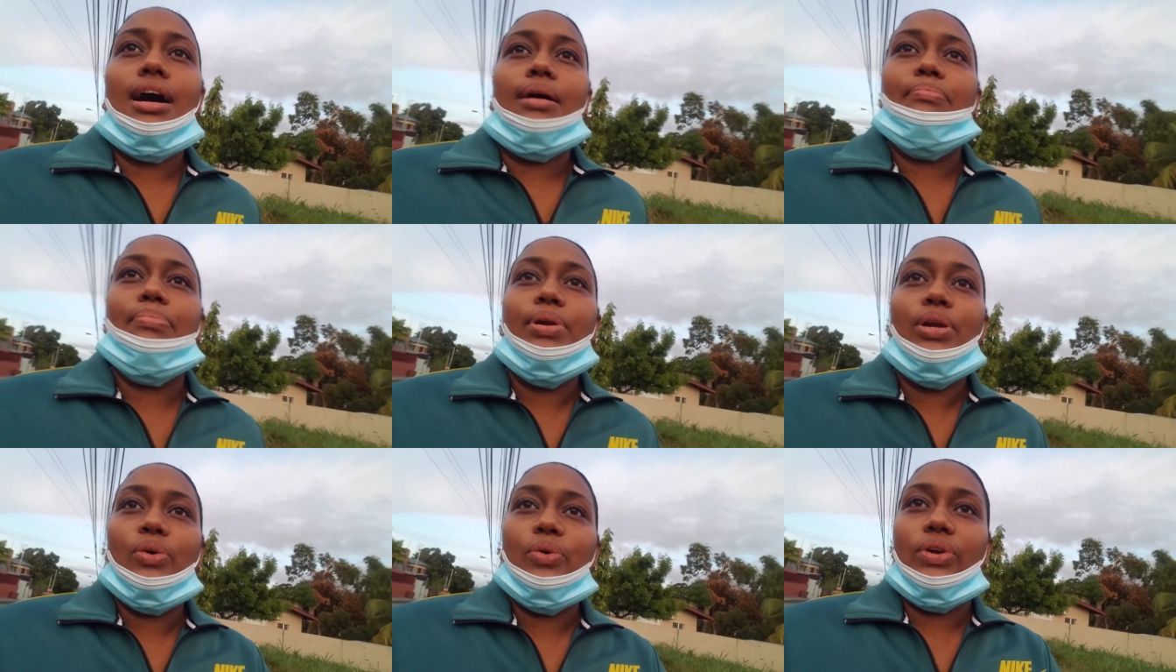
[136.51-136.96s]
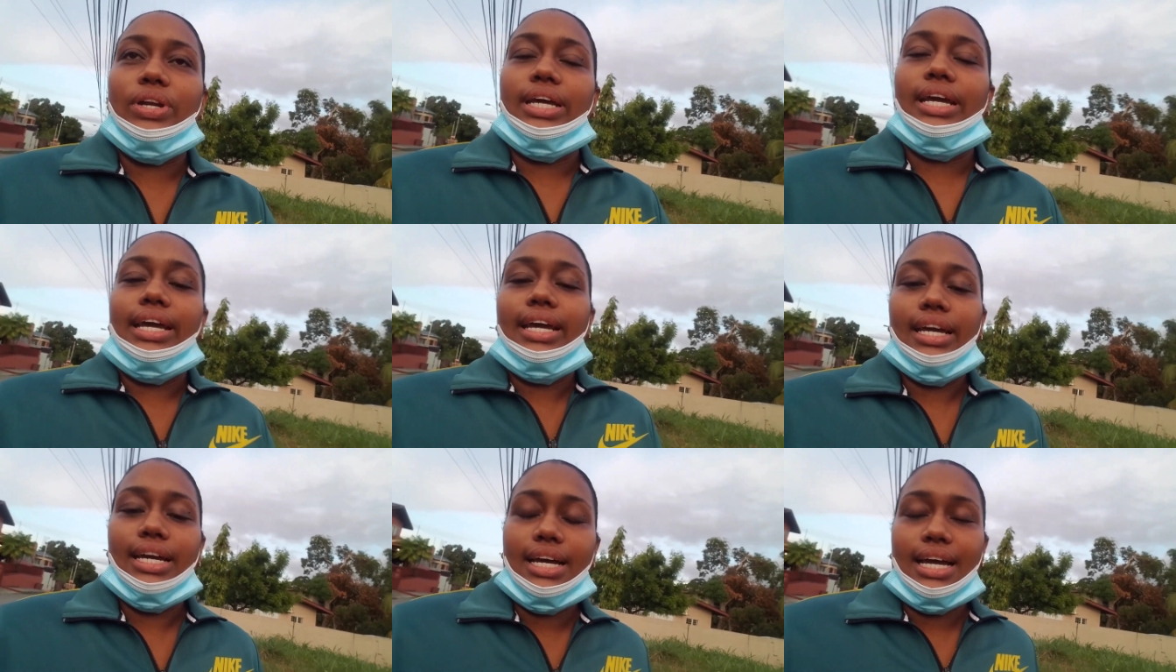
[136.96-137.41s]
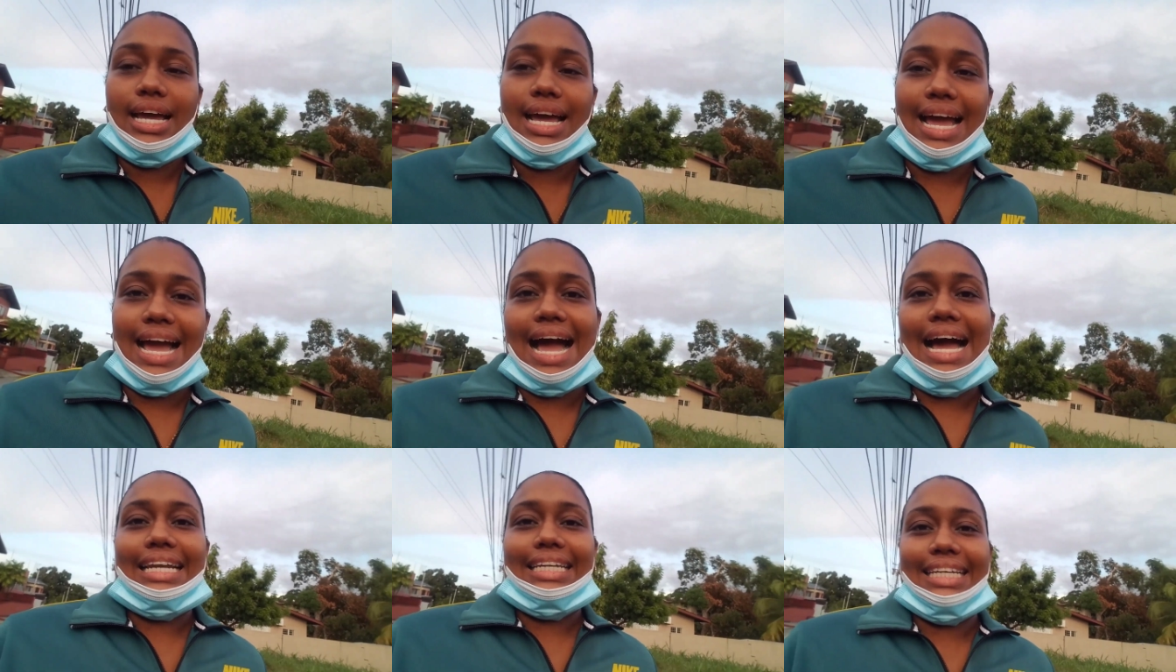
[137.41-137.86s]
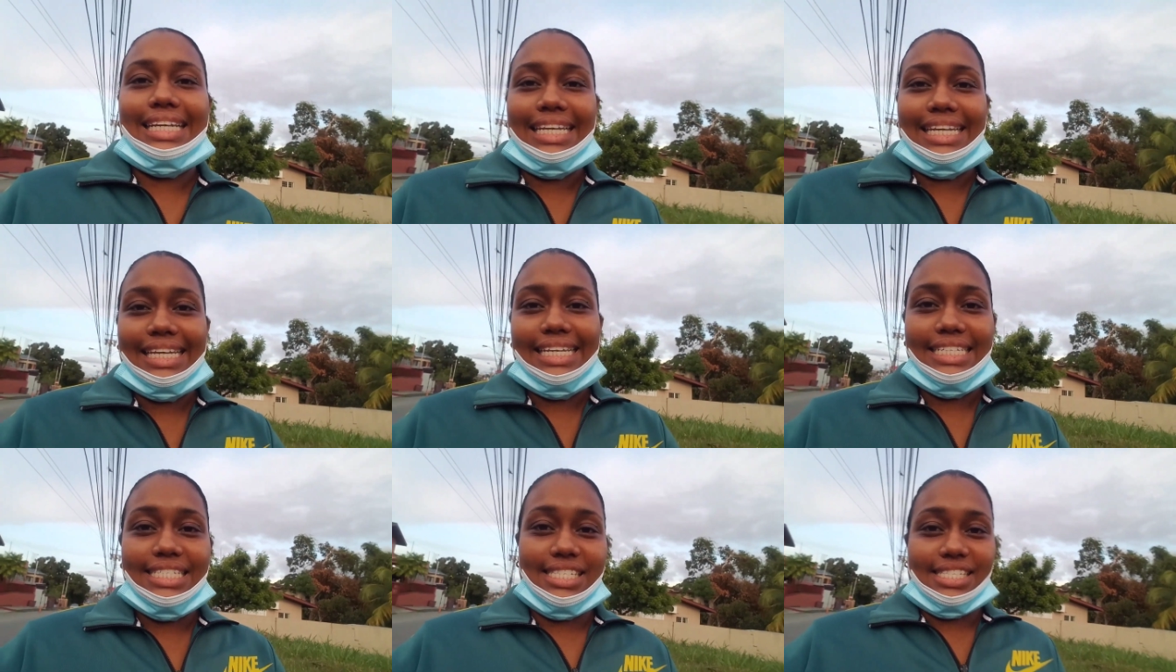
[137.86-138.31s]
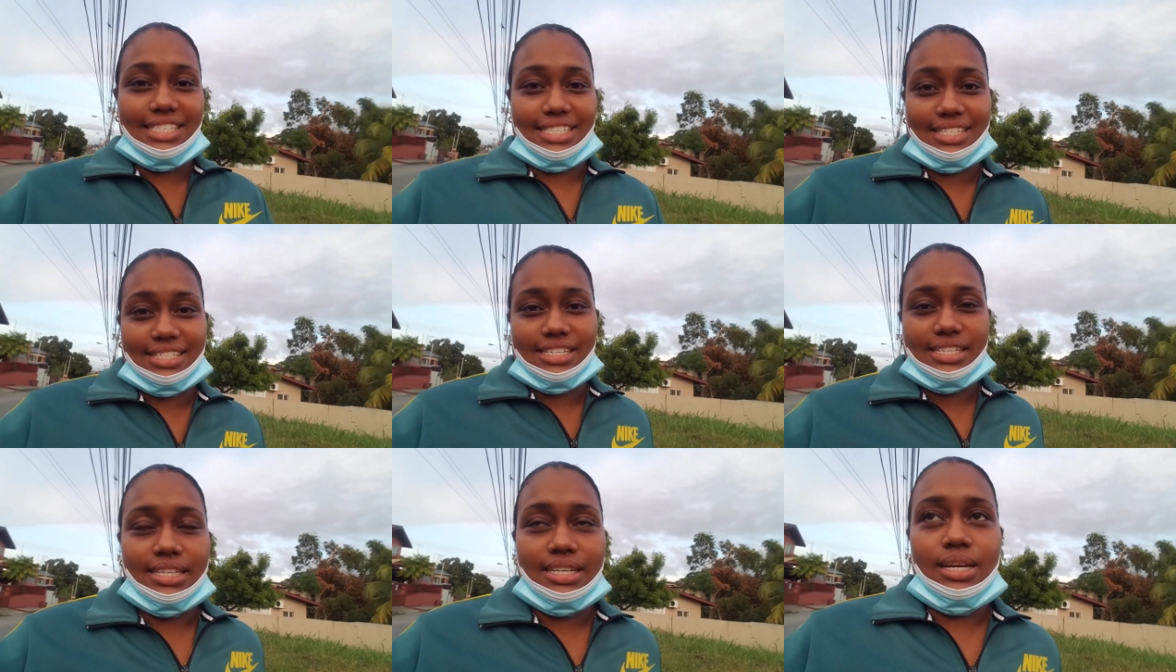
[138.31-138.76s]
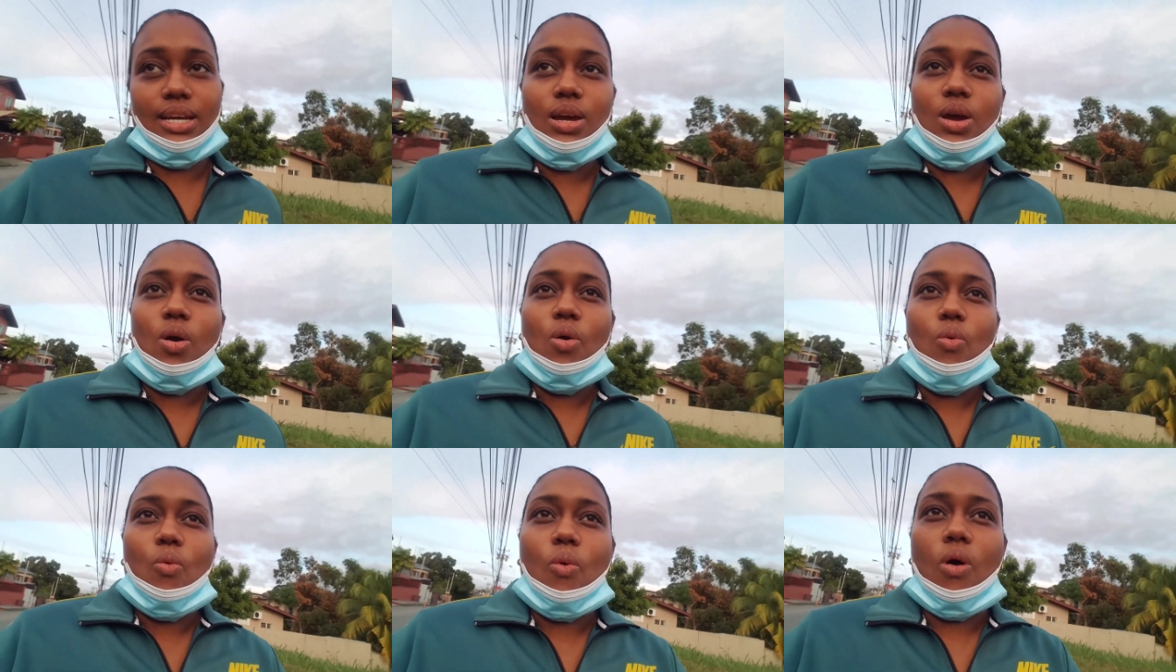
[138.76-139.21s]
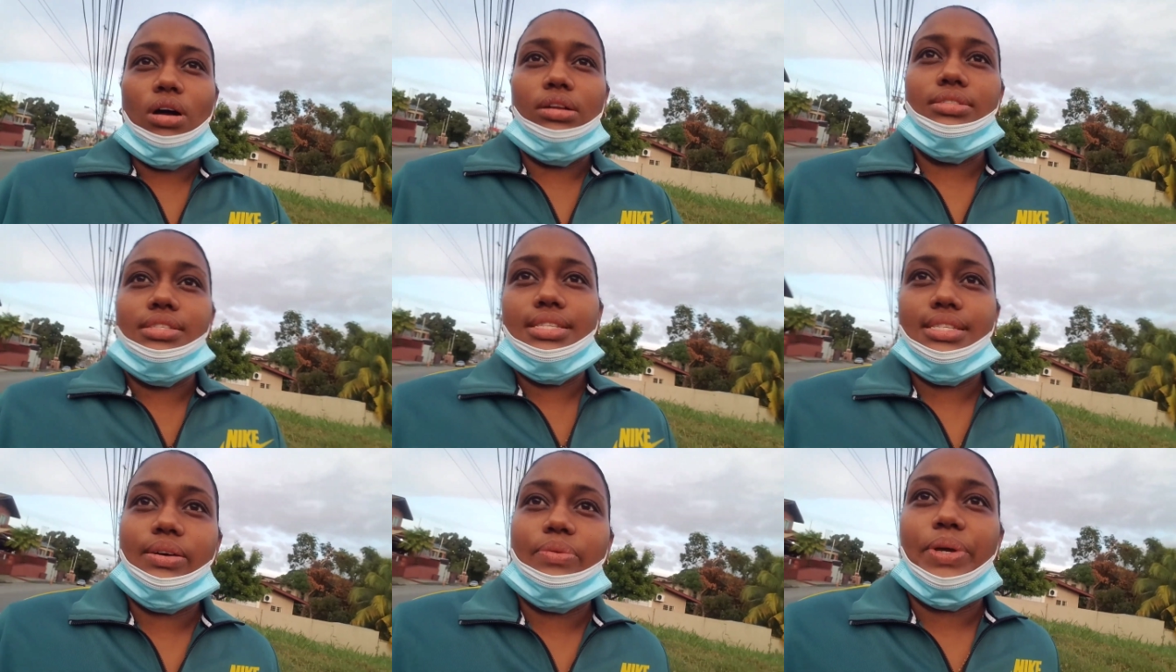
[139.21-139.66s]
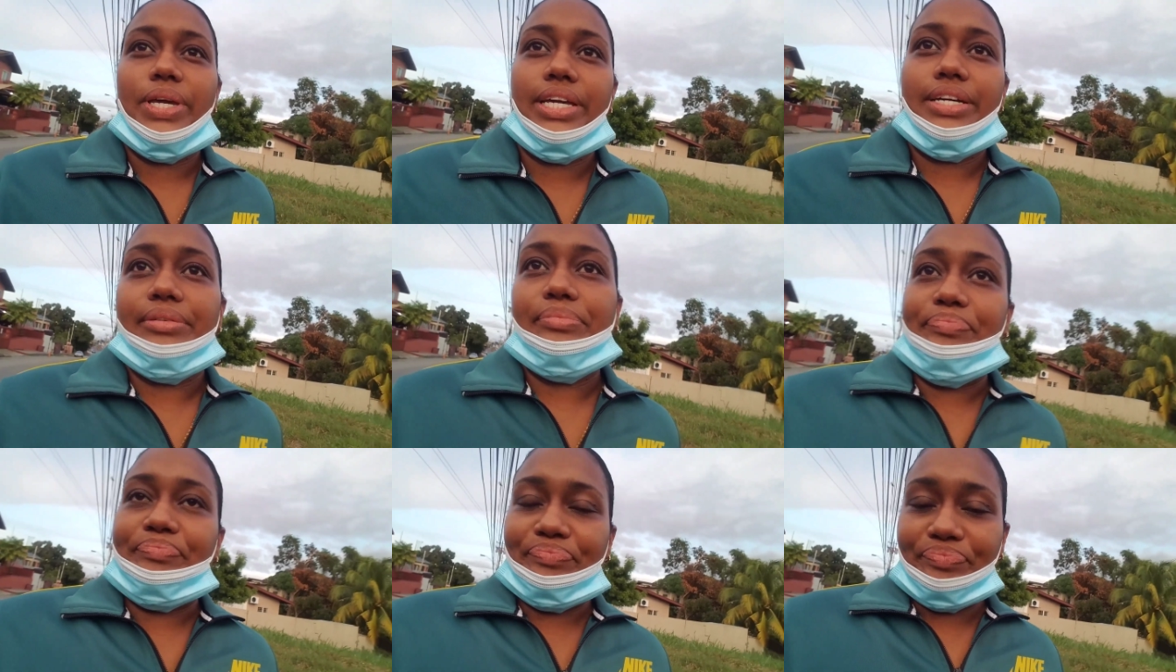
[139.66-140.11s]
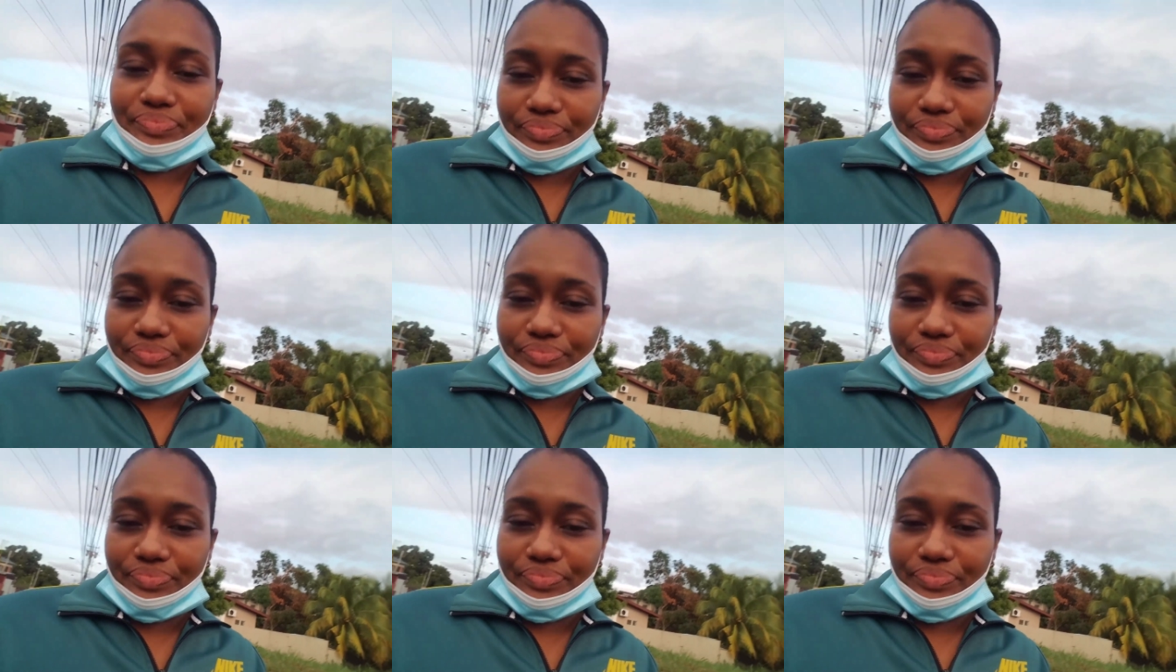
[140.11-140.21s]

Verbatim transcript: uploading at least once a week.